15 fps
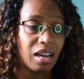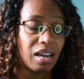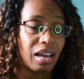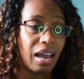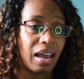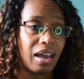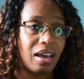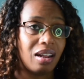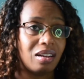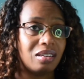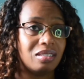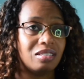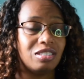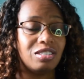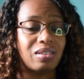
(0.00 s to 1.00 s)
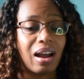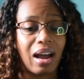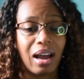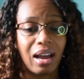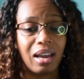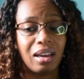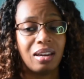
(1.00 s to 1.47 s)
and
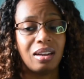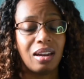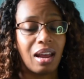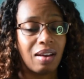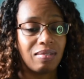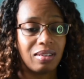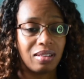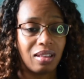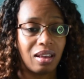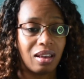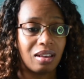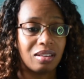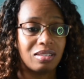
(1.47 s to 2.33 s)
dry and everything.